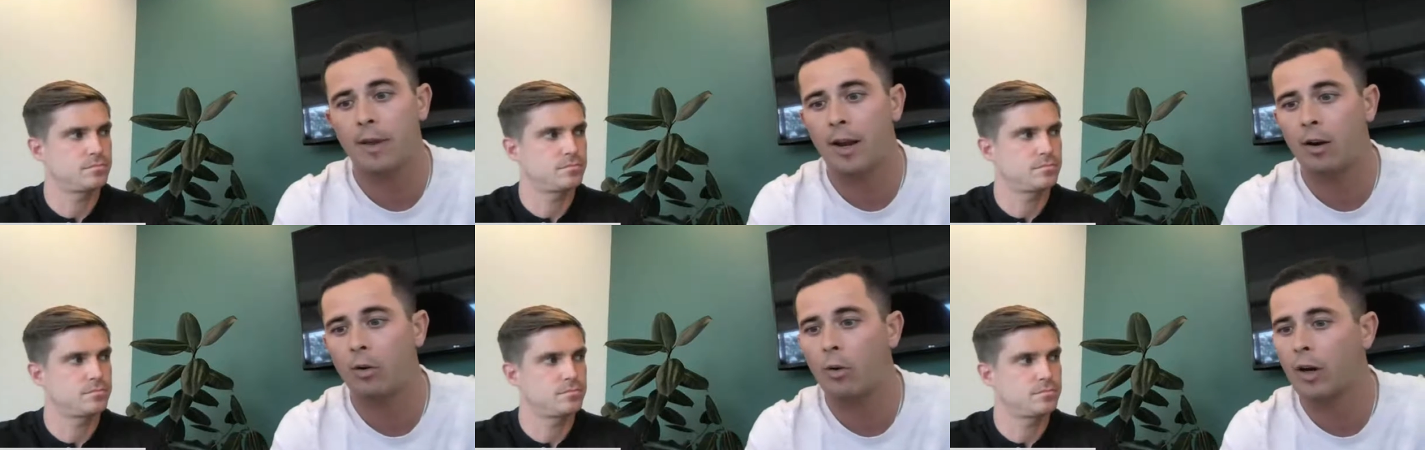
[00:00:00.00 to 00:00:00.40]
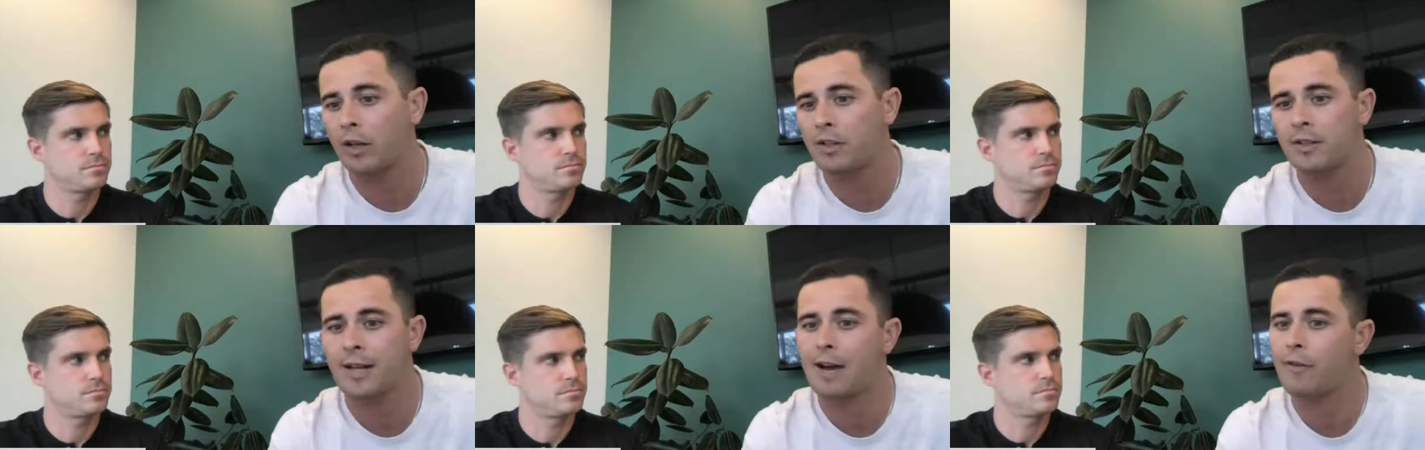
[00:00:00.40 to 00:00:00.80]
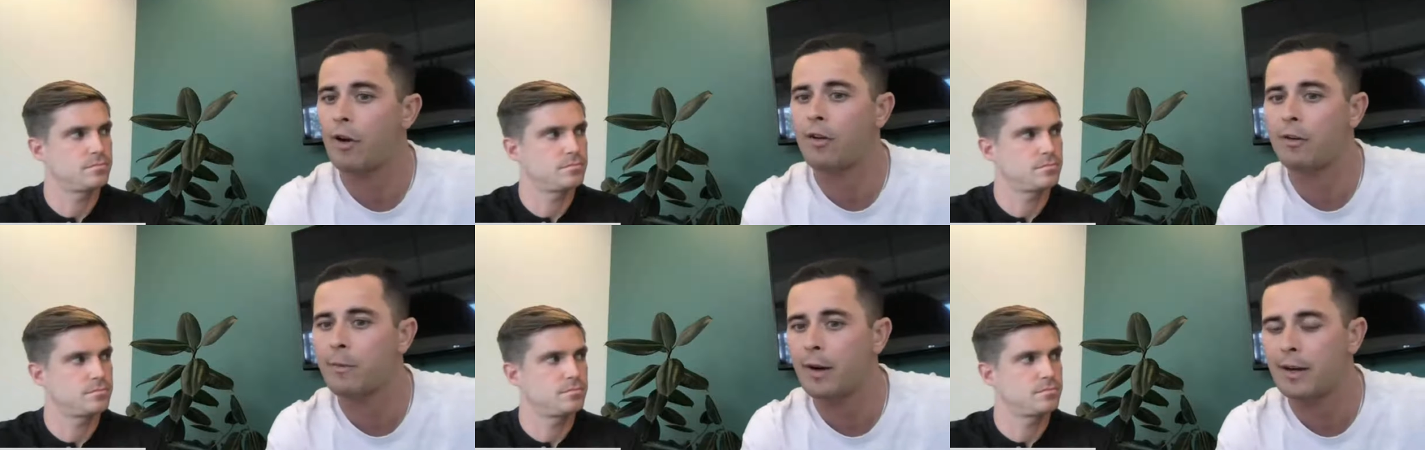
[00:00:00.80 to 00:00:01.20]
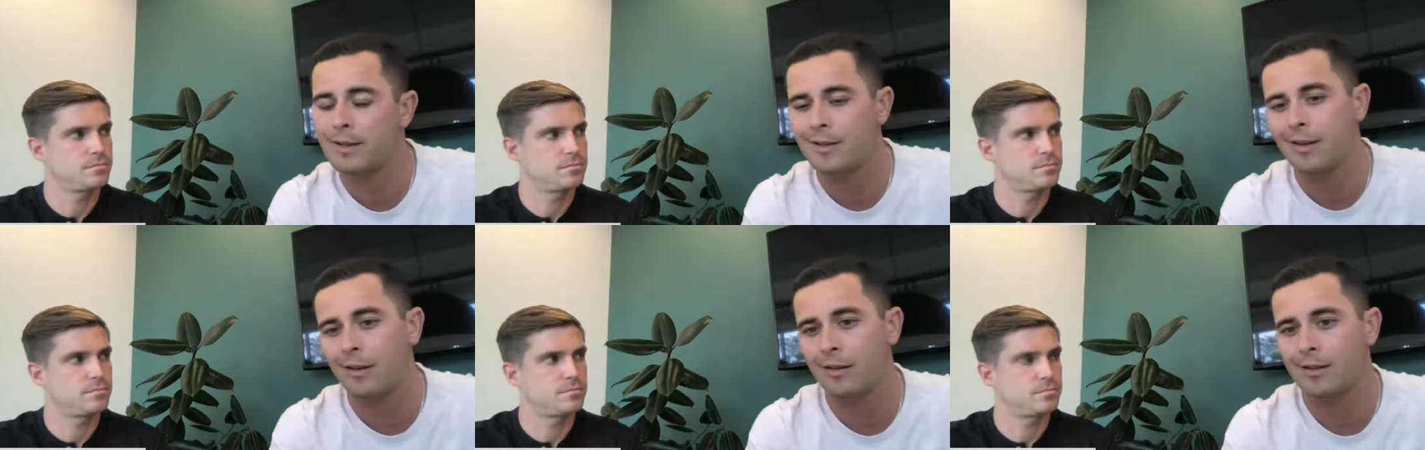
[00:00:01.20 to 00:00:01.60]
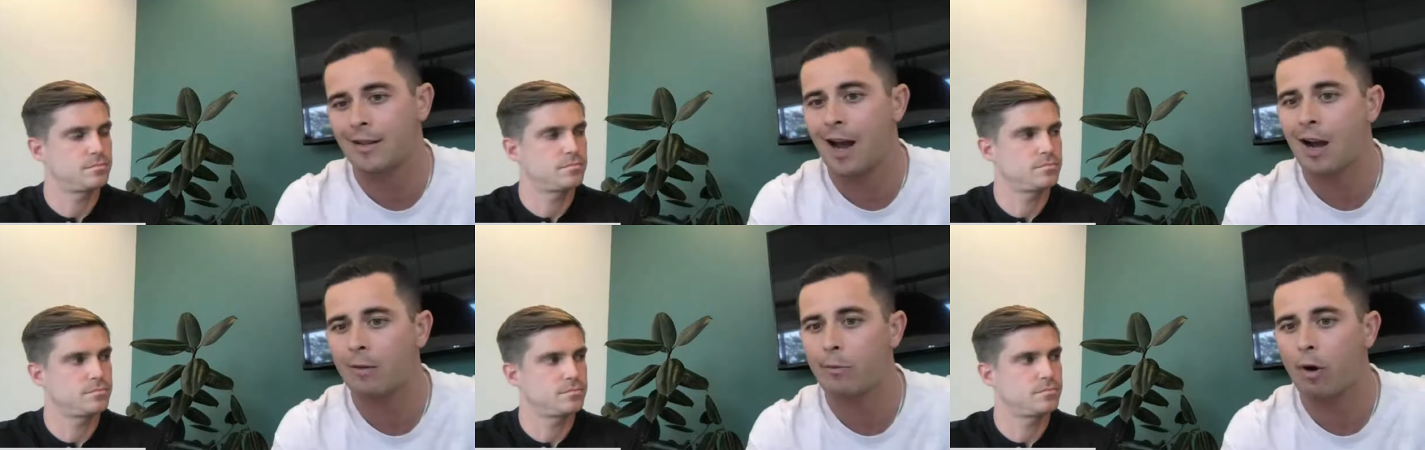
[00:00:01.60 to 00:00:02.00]
Speaker 1: They don't want to just have all their money sitting in the
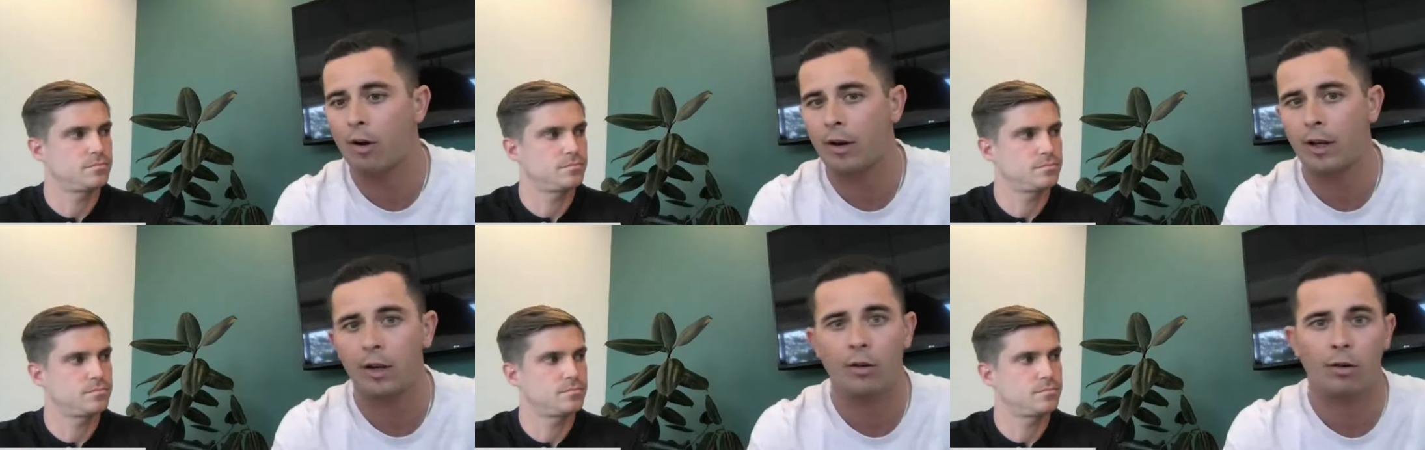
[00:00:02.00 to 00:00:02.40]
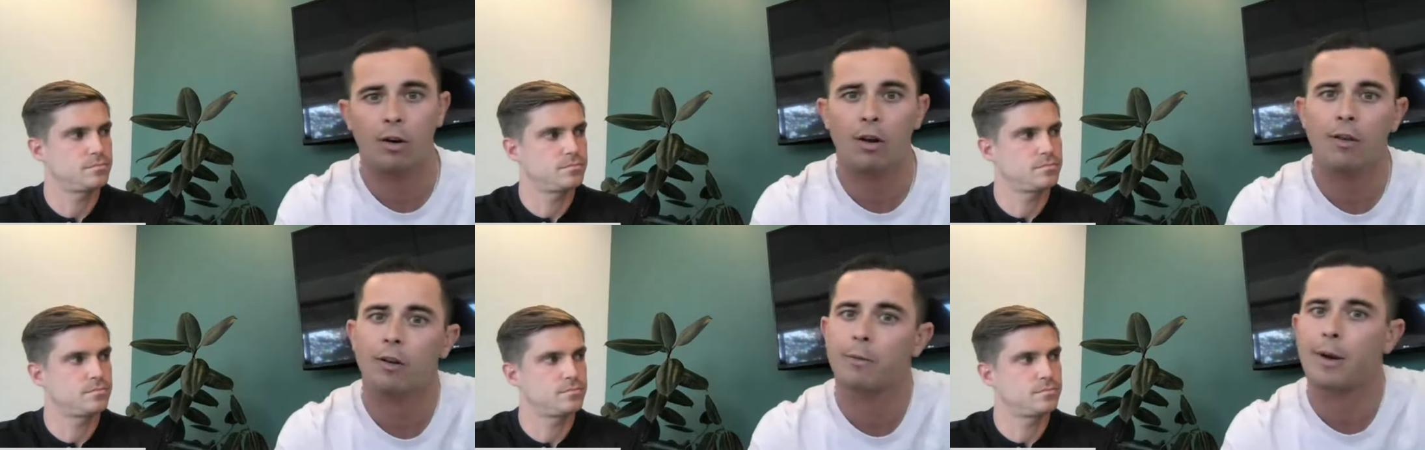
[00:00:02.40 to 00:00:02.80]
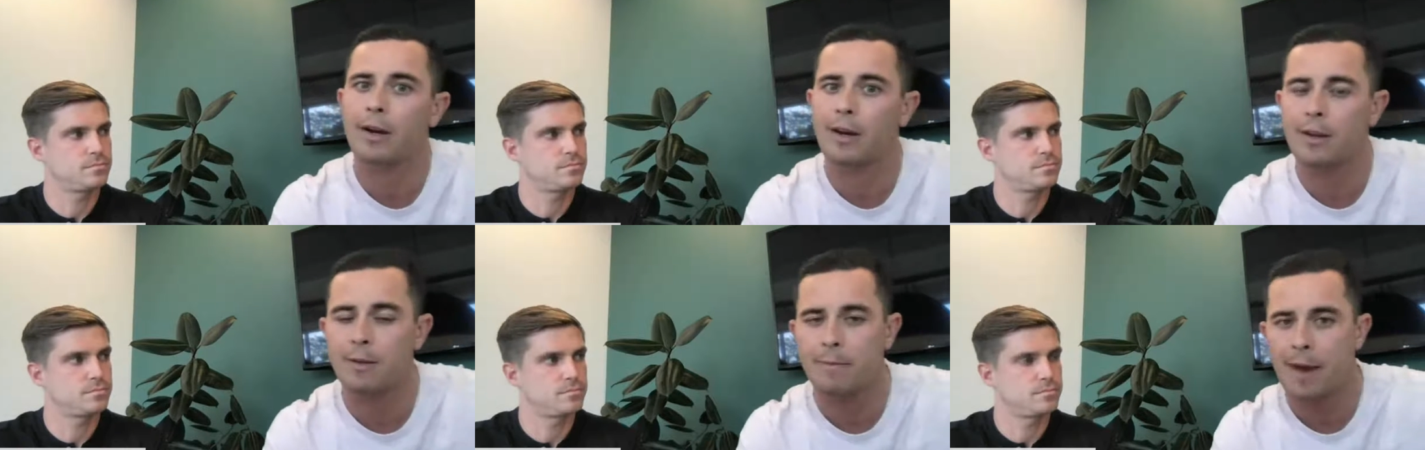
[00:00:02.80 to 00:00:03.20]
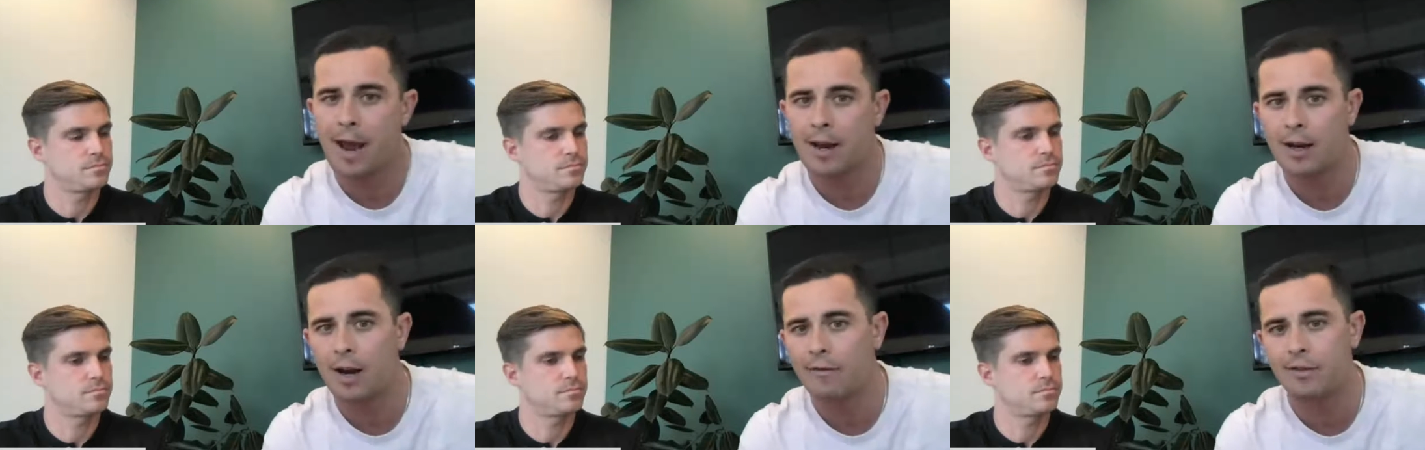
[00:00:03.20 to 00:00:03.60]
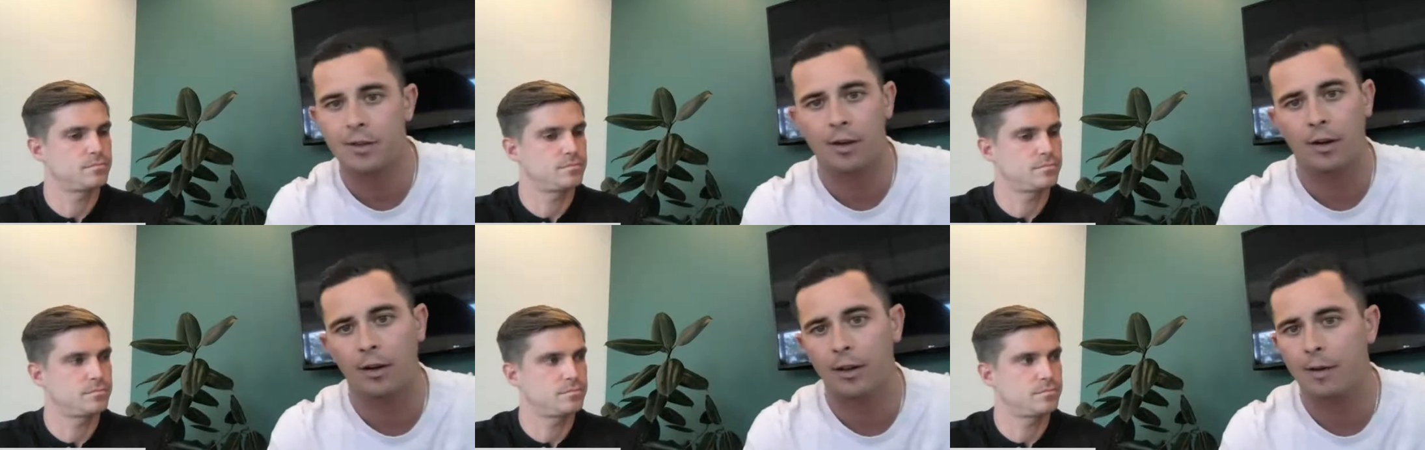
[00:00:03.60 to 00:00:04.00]
stock market or all their money in the bank,
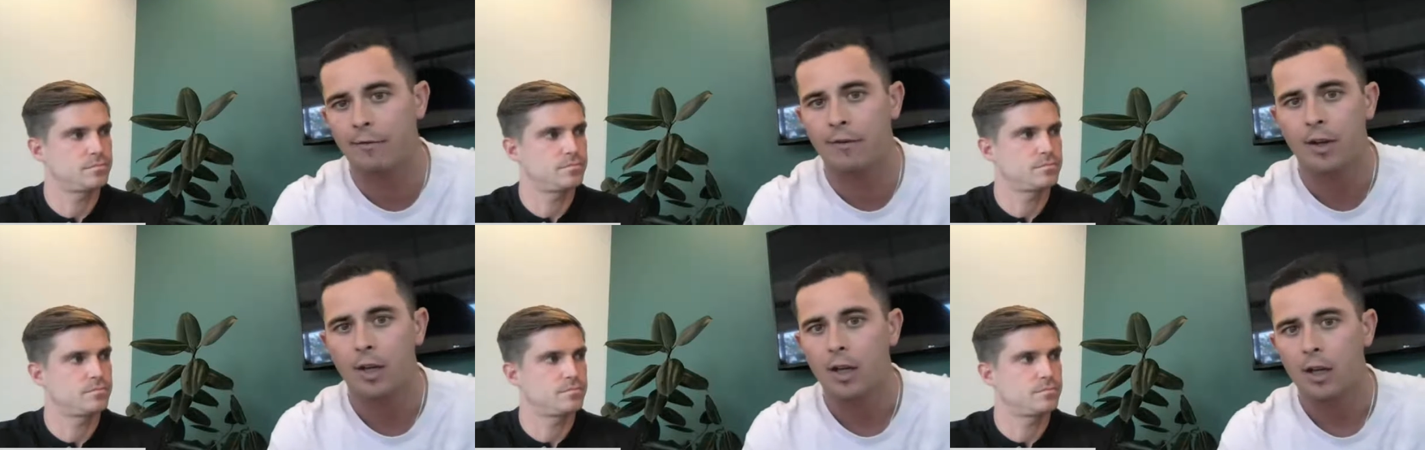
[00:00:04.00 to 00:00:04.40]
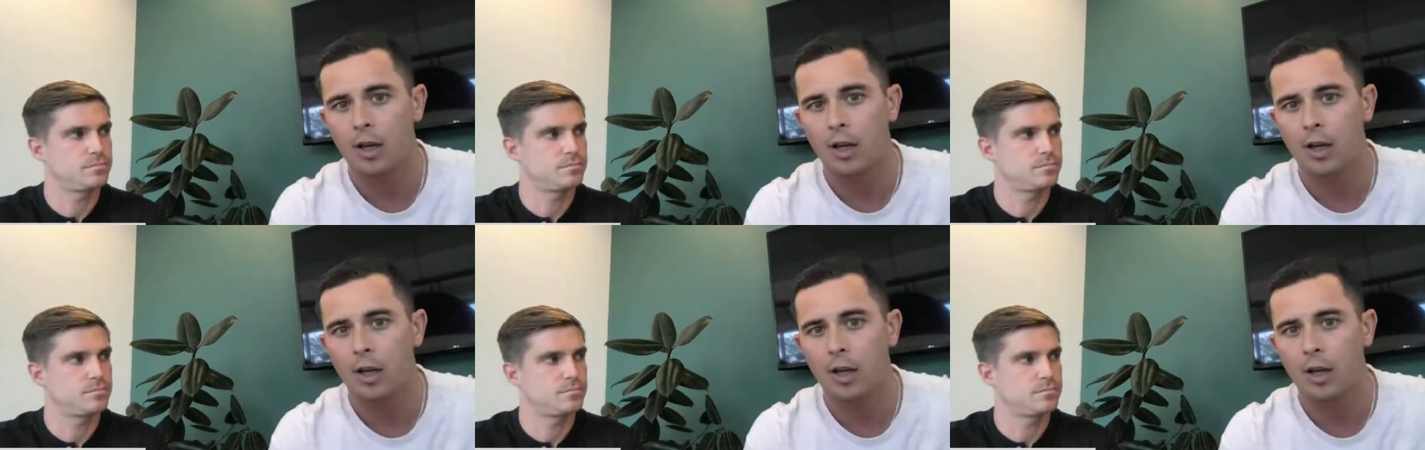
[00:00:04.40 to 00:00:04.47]
obviously earning them,